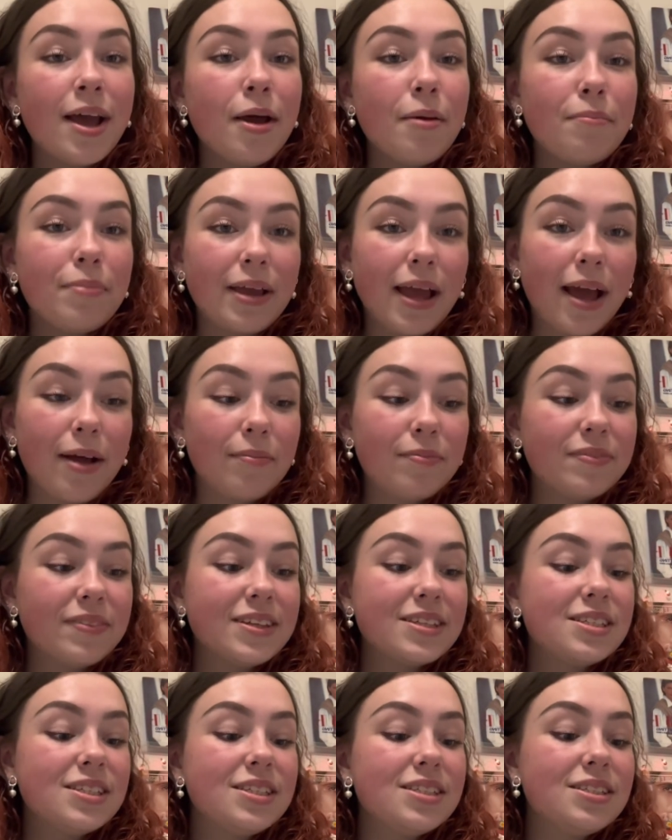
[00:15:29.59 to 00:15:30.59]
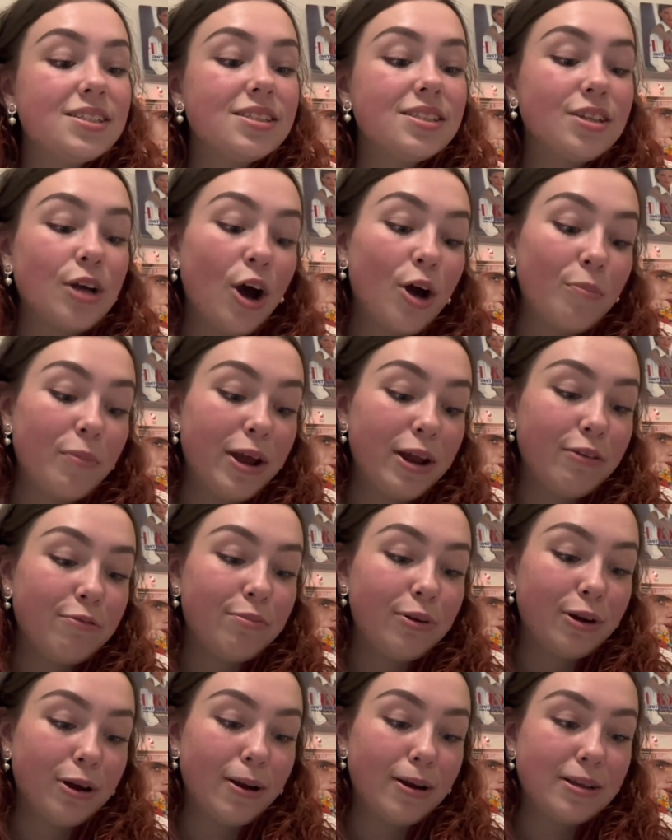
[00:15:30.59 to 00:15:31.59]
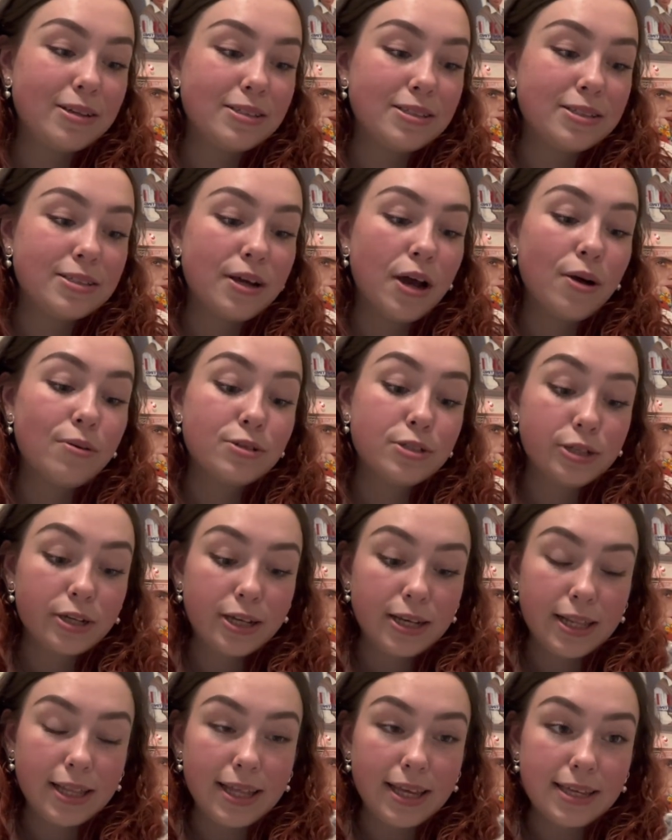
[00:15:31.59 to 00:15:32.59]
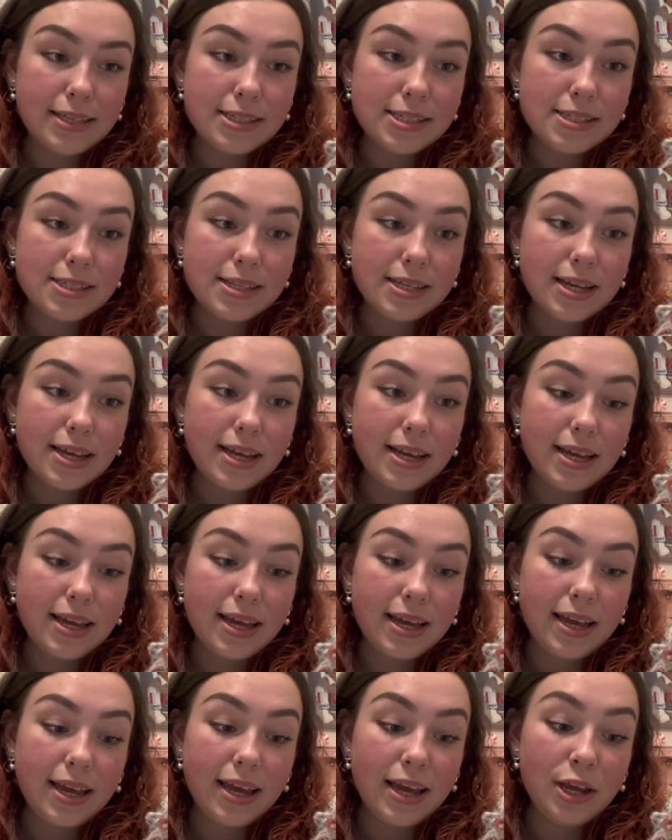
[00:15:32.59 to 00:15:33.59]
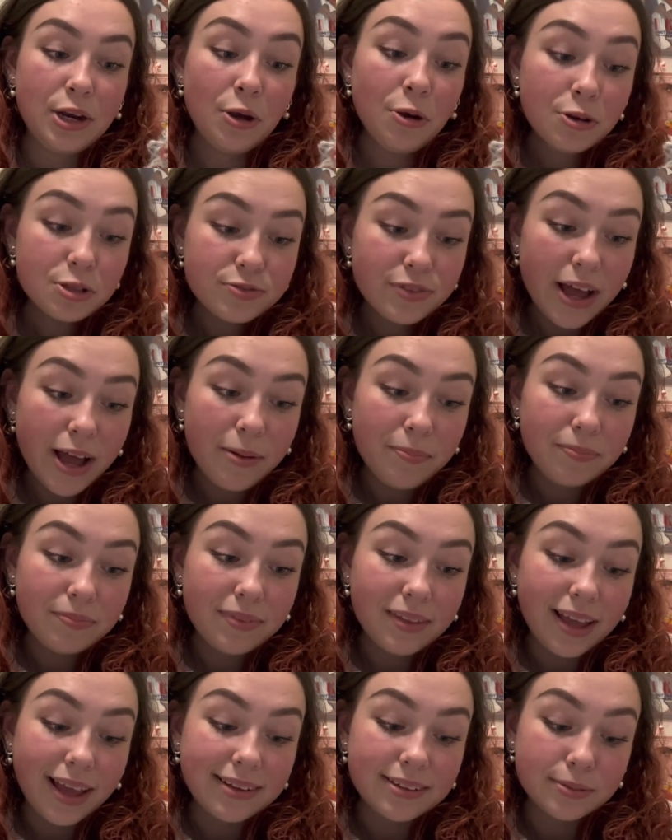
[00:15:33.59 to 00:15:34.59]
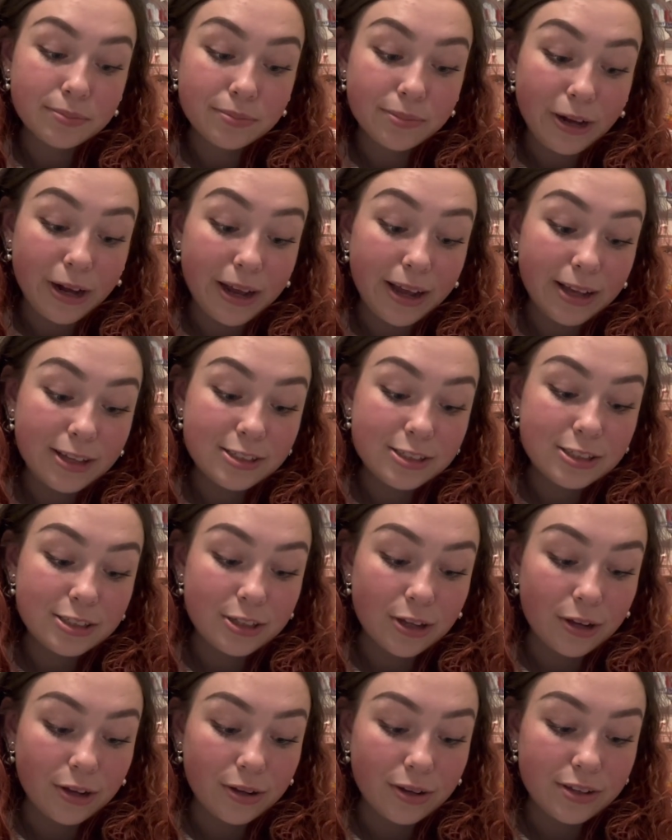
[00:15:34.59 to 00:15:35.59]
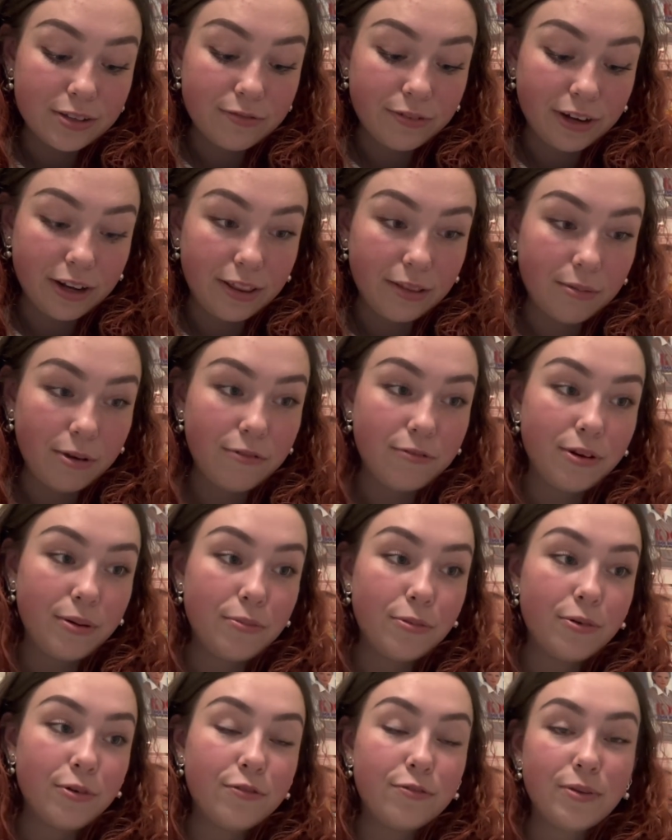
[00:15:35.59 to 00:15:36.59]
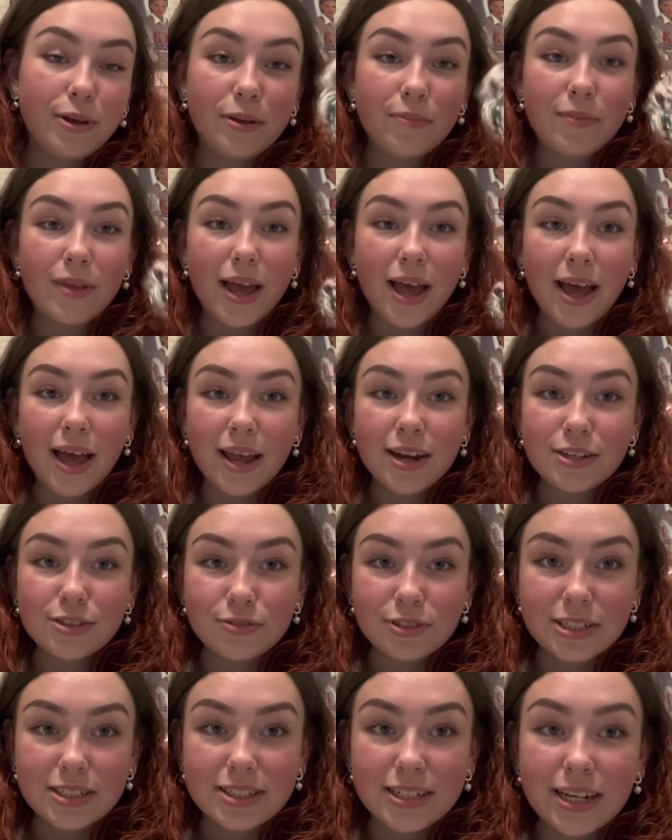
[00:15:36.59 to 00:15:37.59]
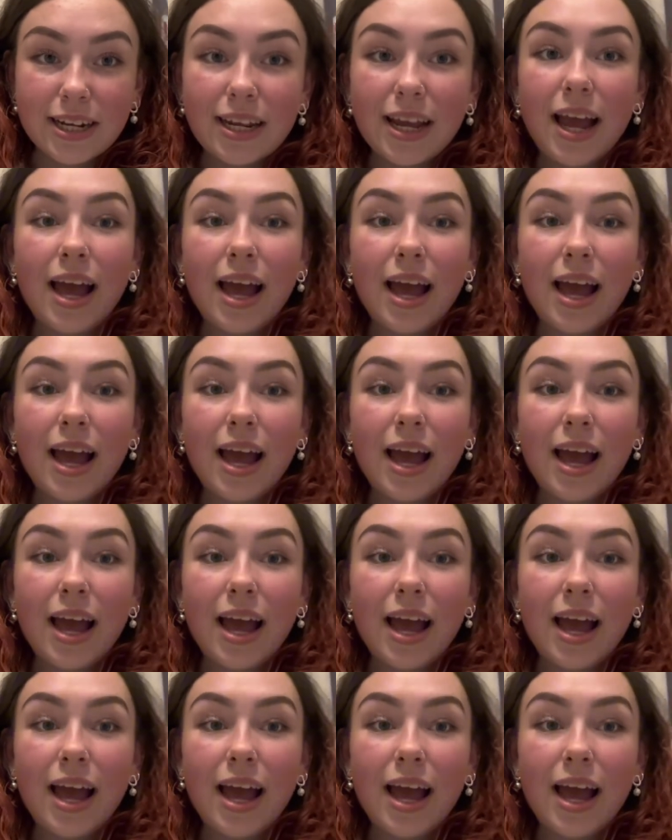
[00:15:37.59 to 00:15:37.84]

But yeah, this is yarn made of bananas. I was looking at this in Oxfam and didn't buy it, so it's funny that my friend bought it for me, and it's really sick.